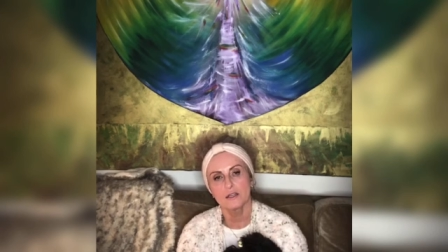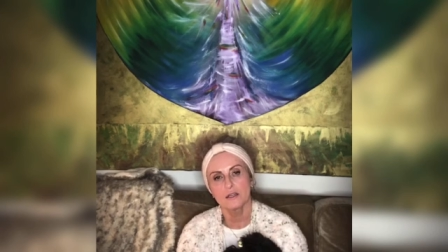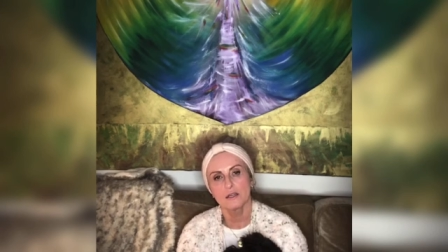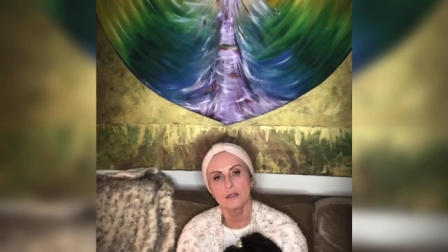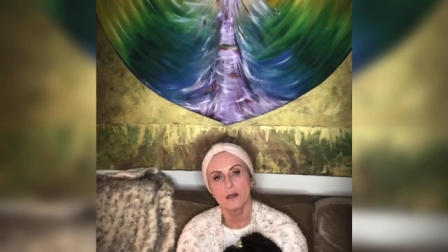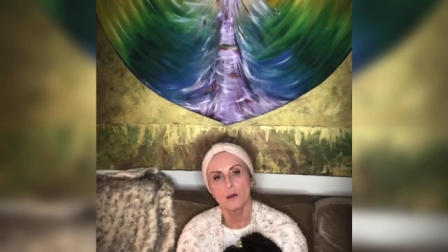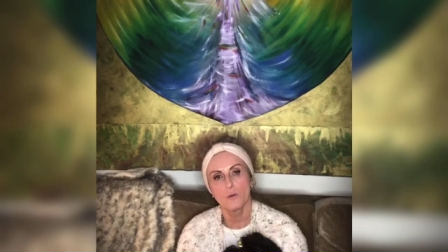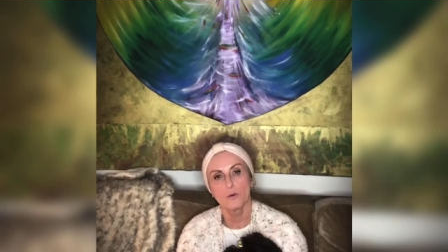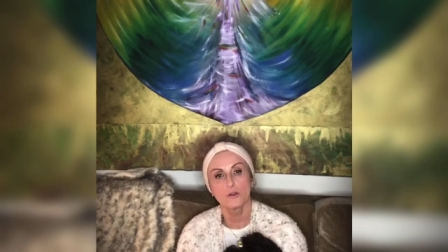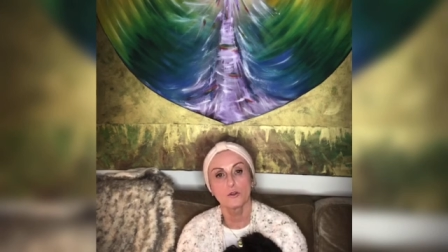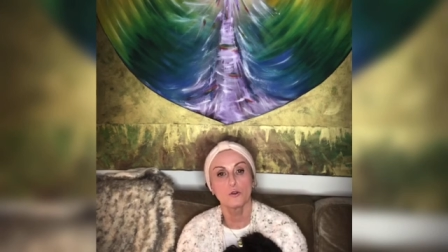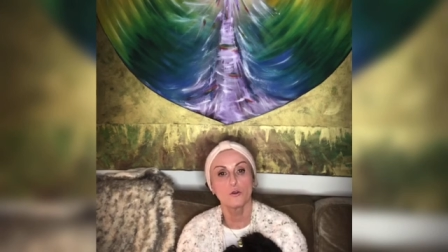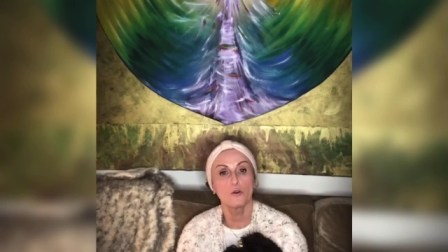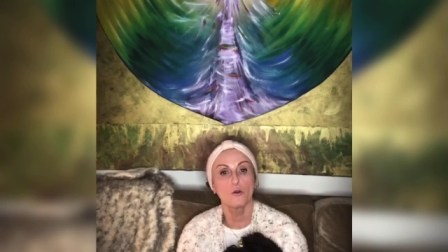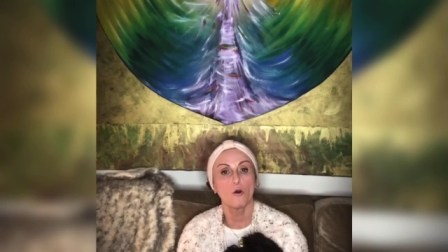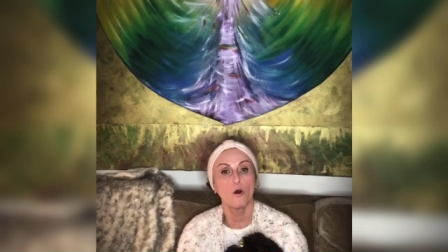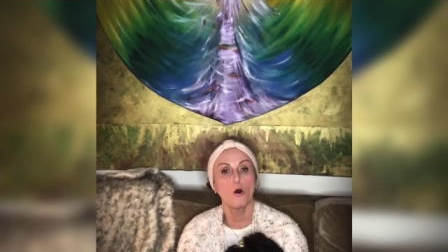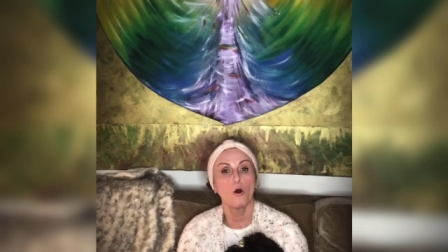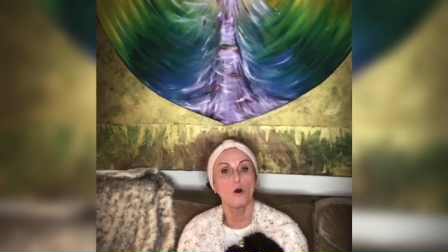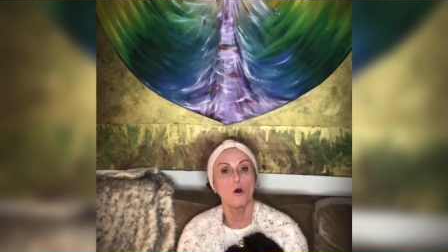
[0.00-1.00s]
I want you to
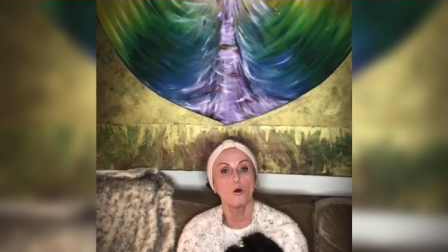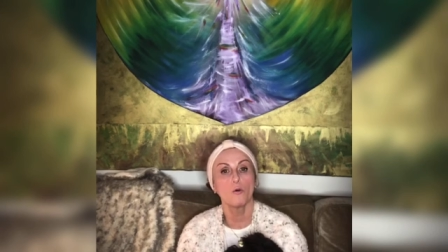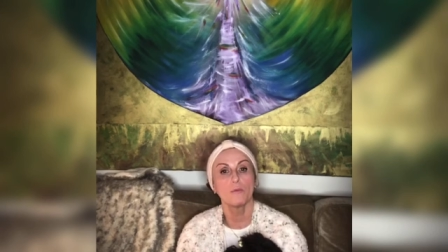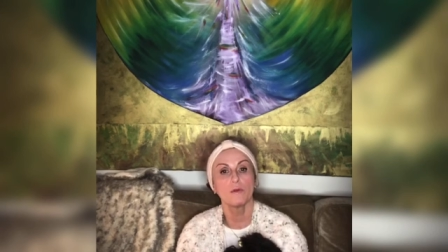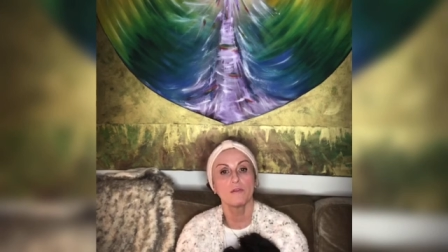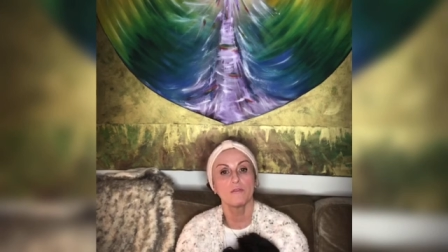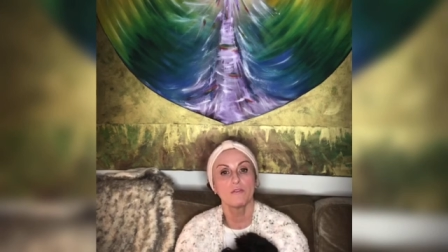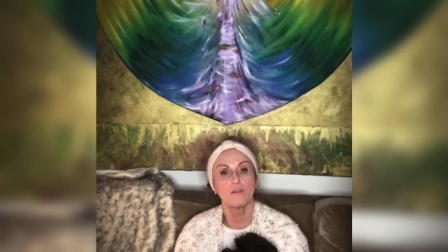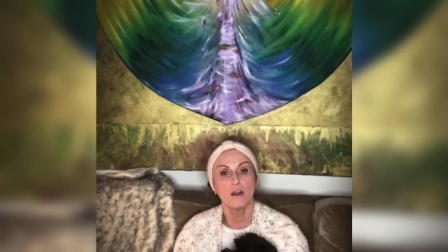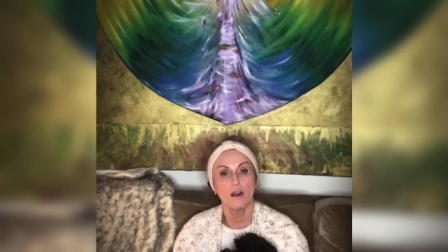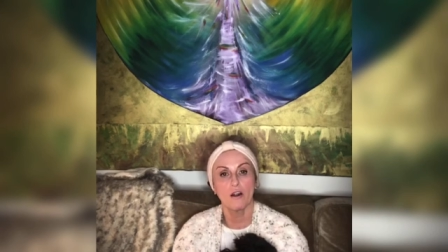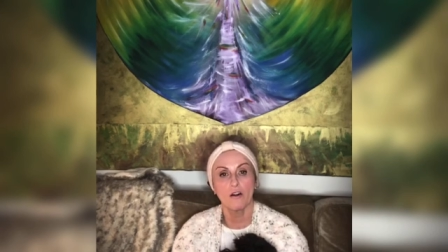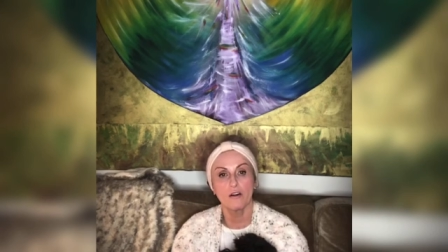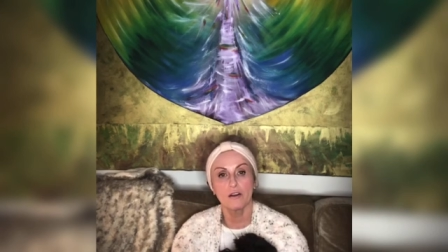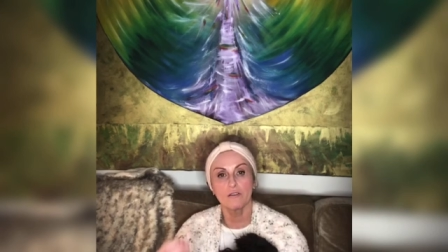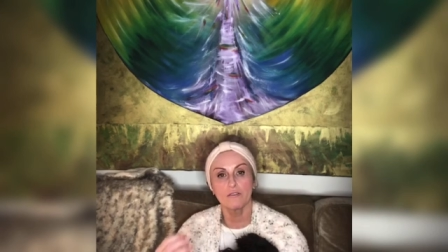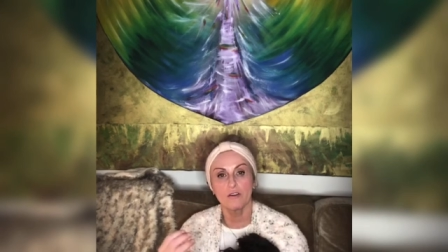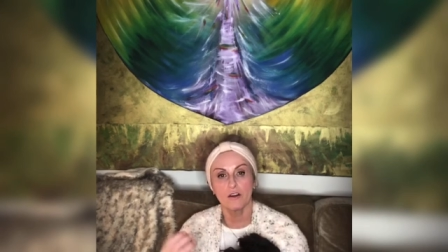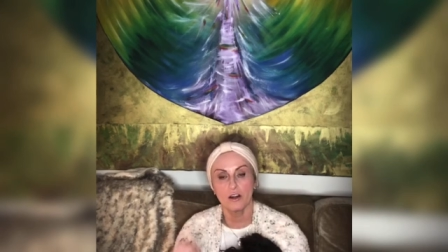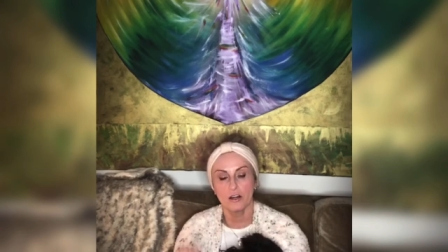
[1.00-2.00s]
all be very,
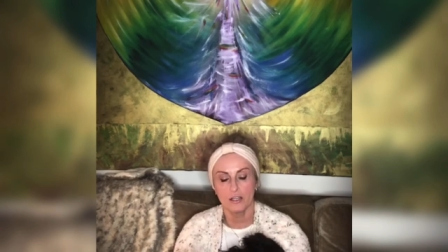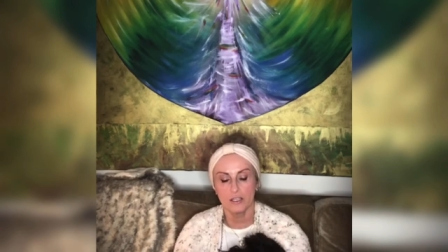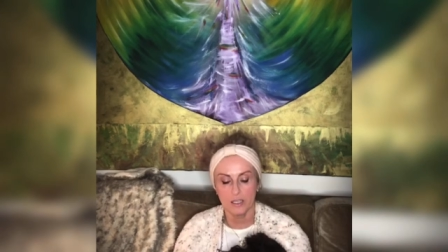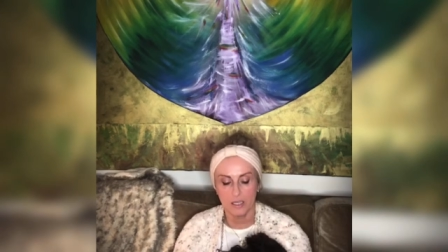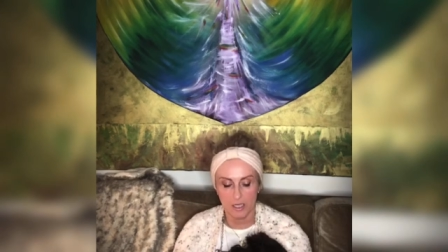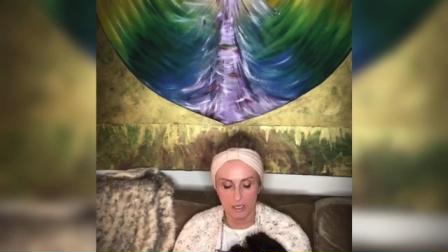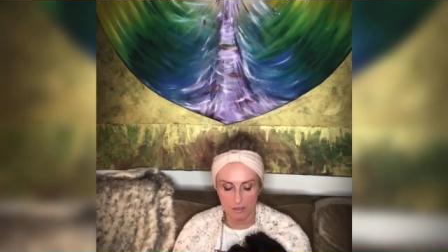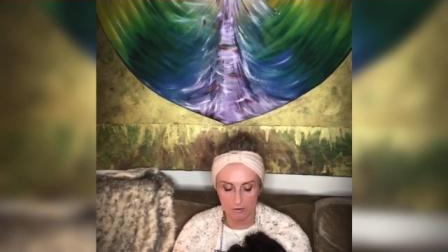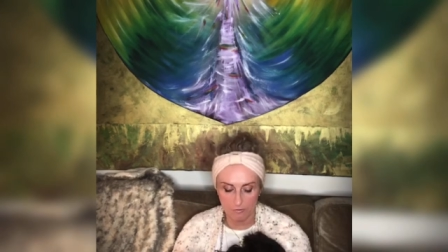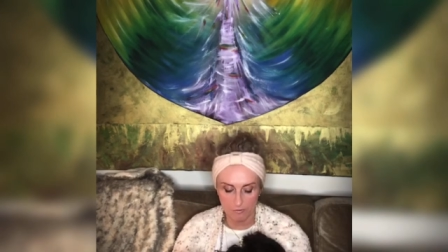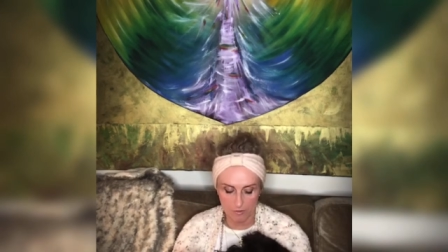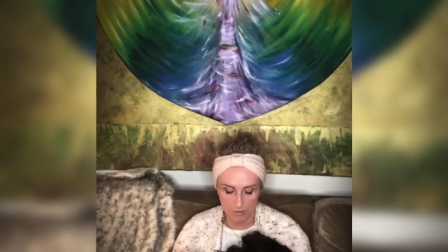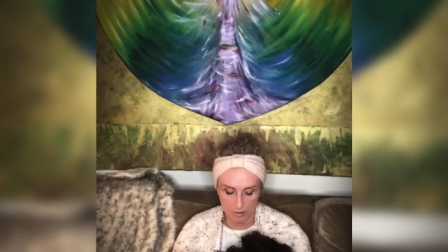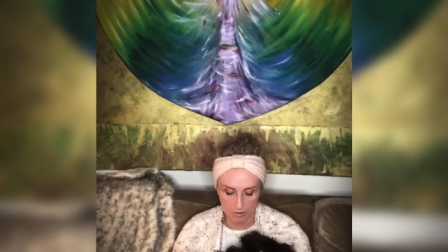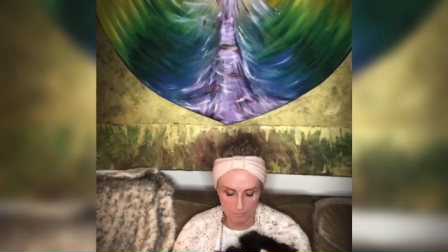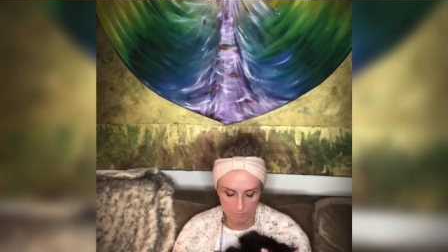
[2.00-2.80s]
very careful.